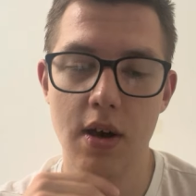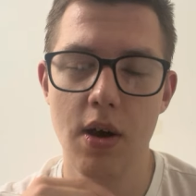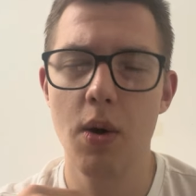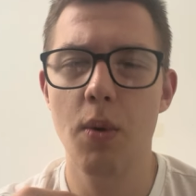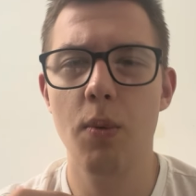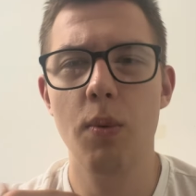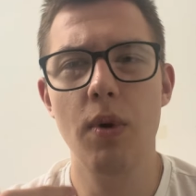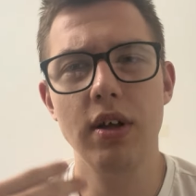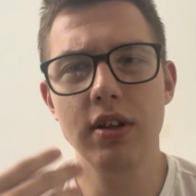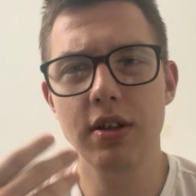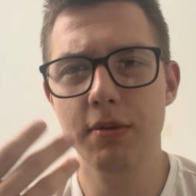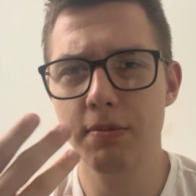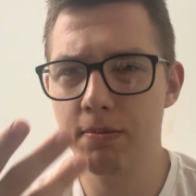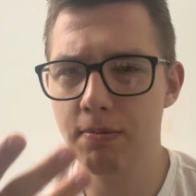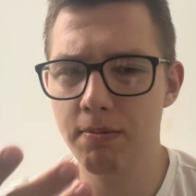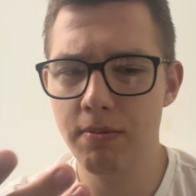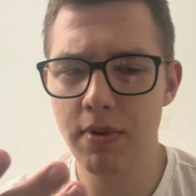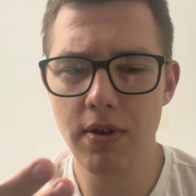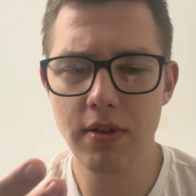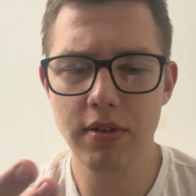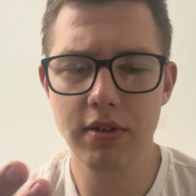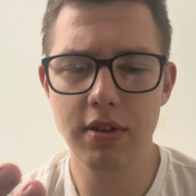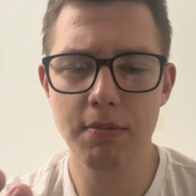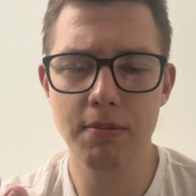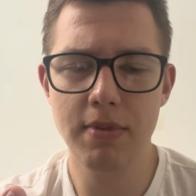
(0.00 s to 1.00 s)
while
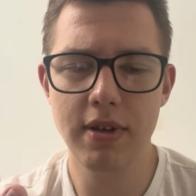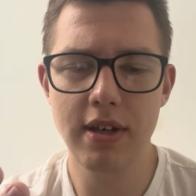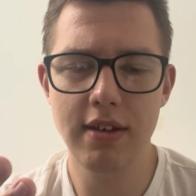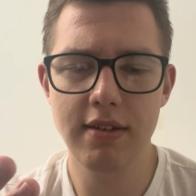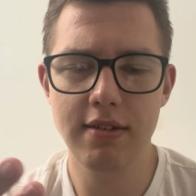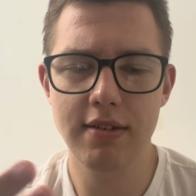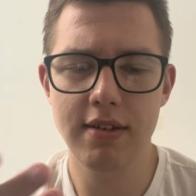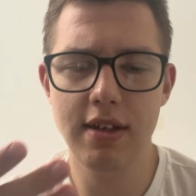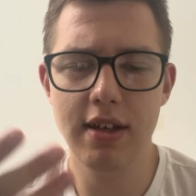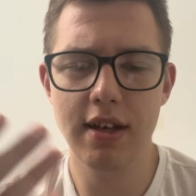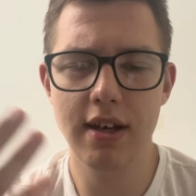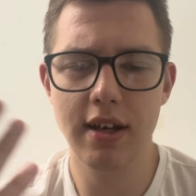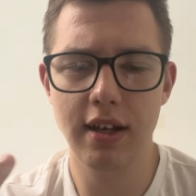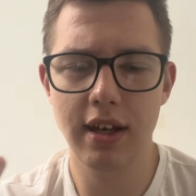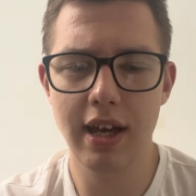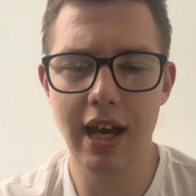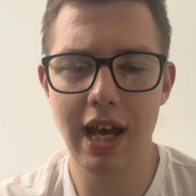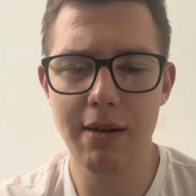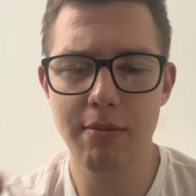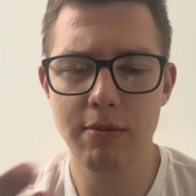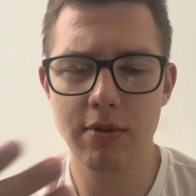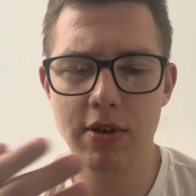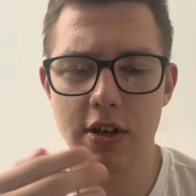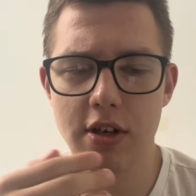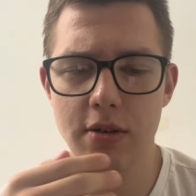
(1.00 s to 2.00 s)
both the PC and
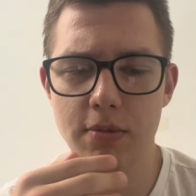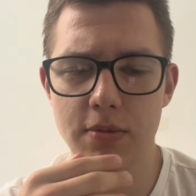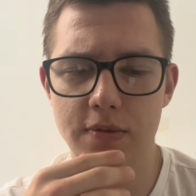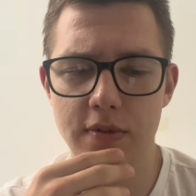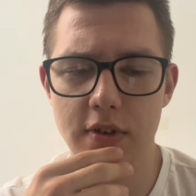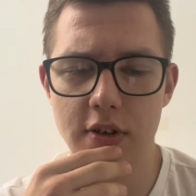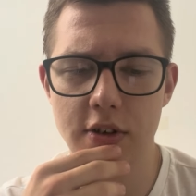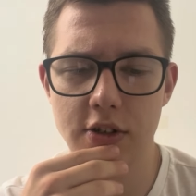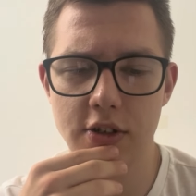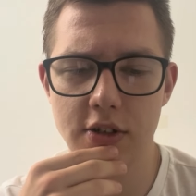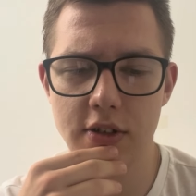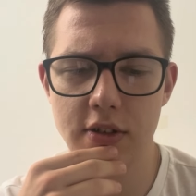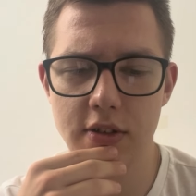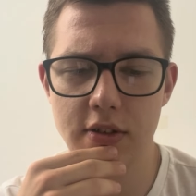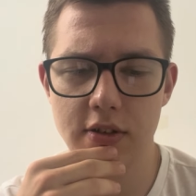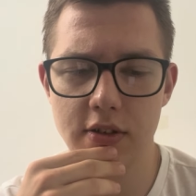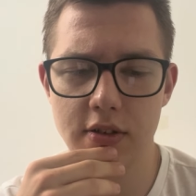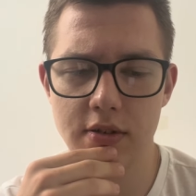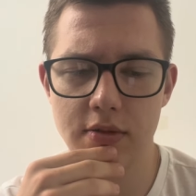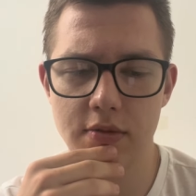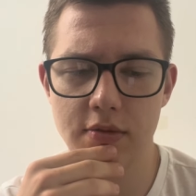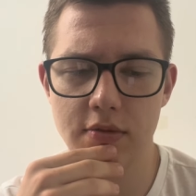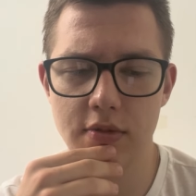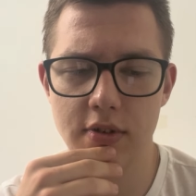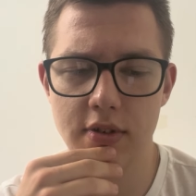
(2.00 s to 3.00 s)
GameCube versions
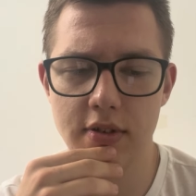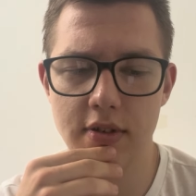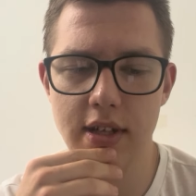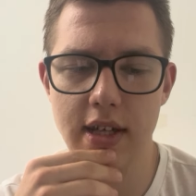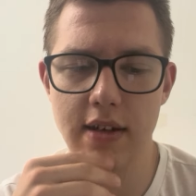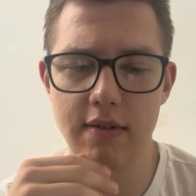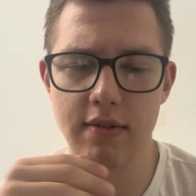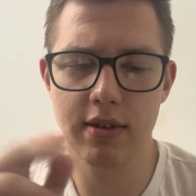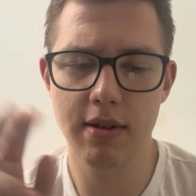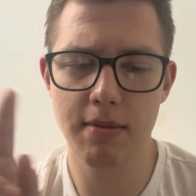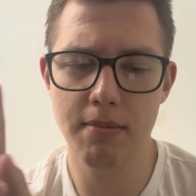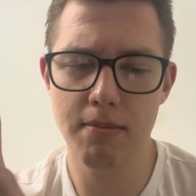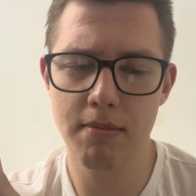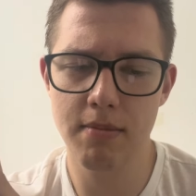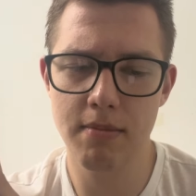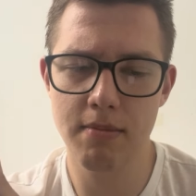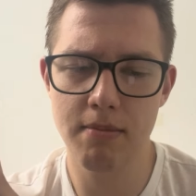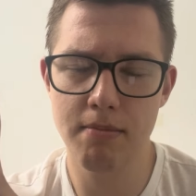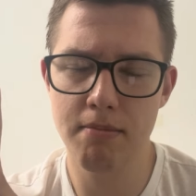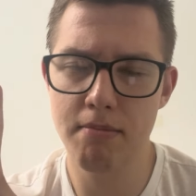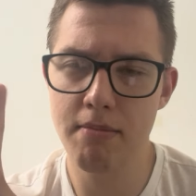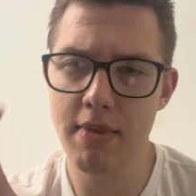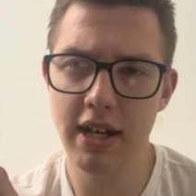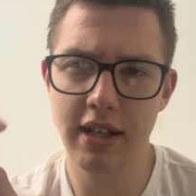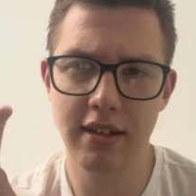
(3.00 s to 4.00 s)
received
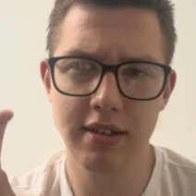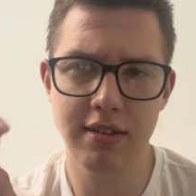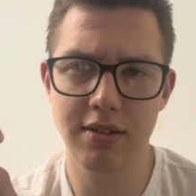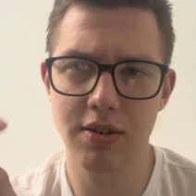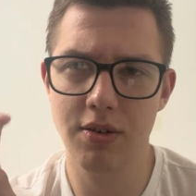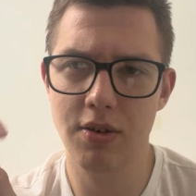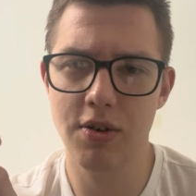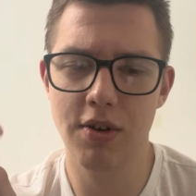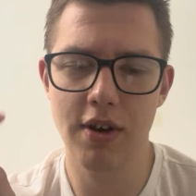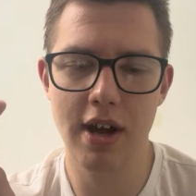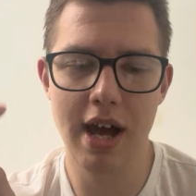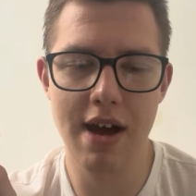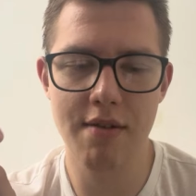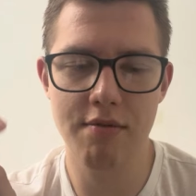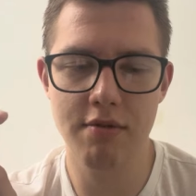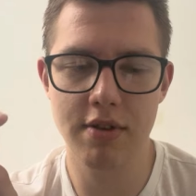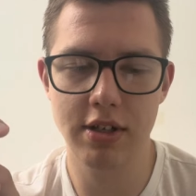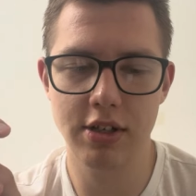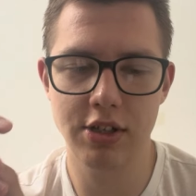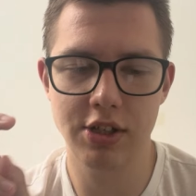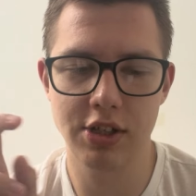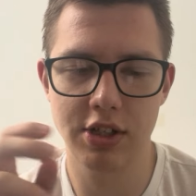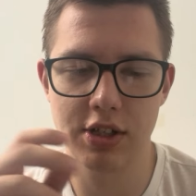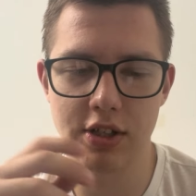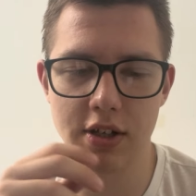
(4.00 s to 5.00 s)
mixed or
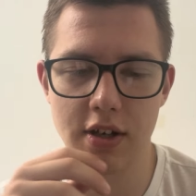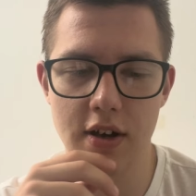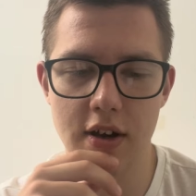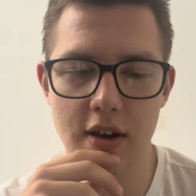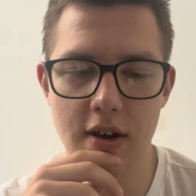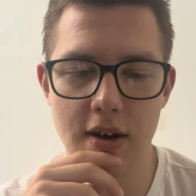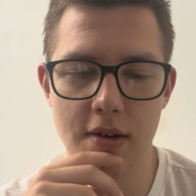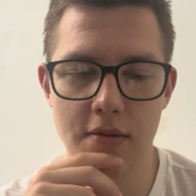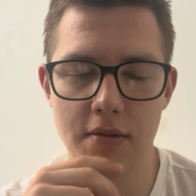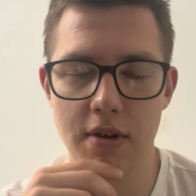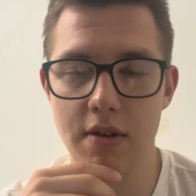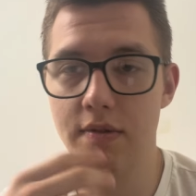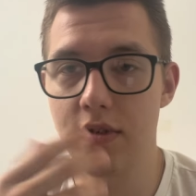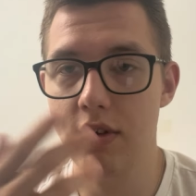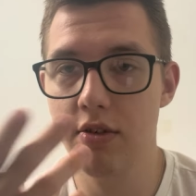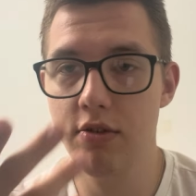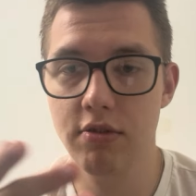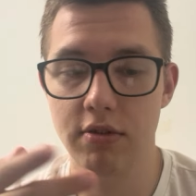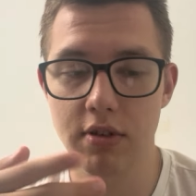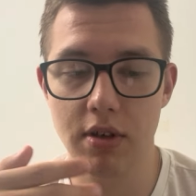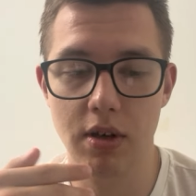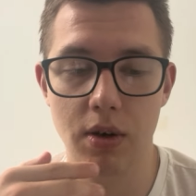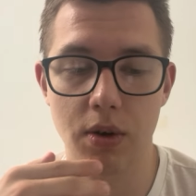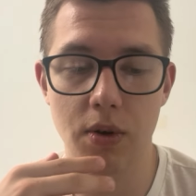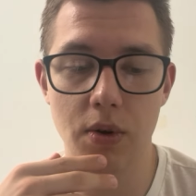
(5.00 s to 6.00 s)
average
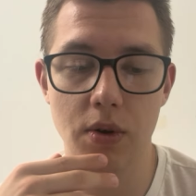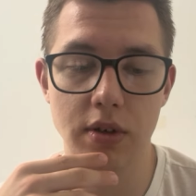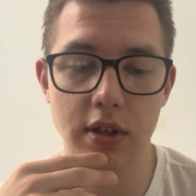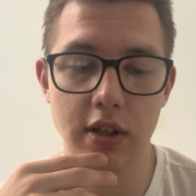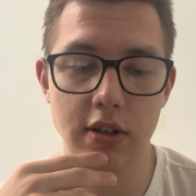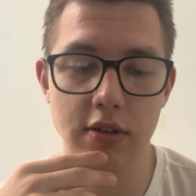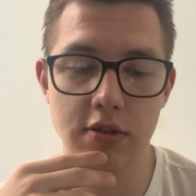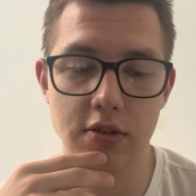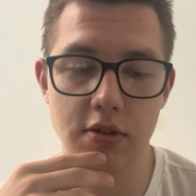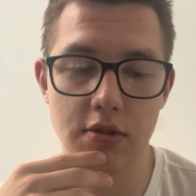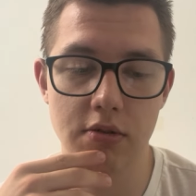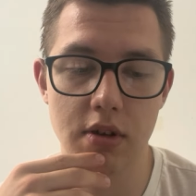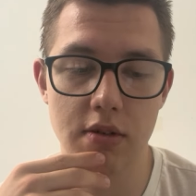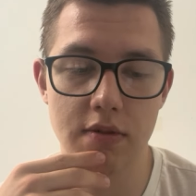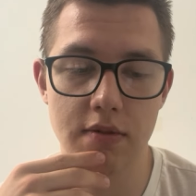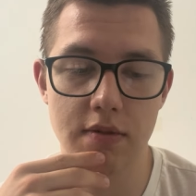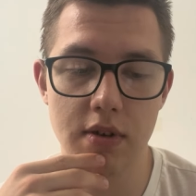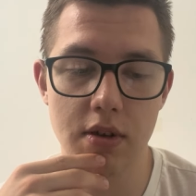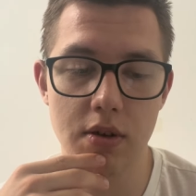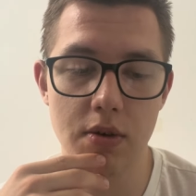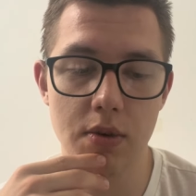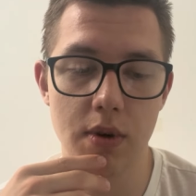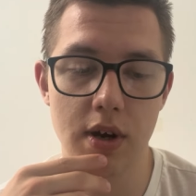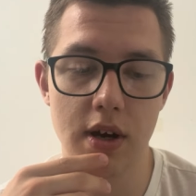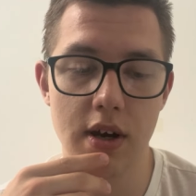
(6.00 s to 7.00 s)
reviews, according to
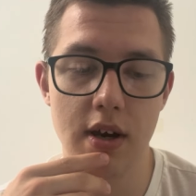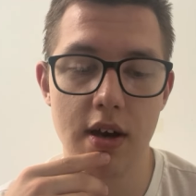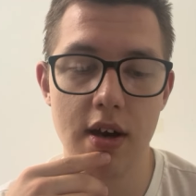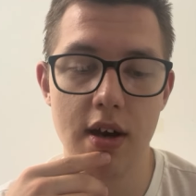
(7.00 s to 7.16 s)
review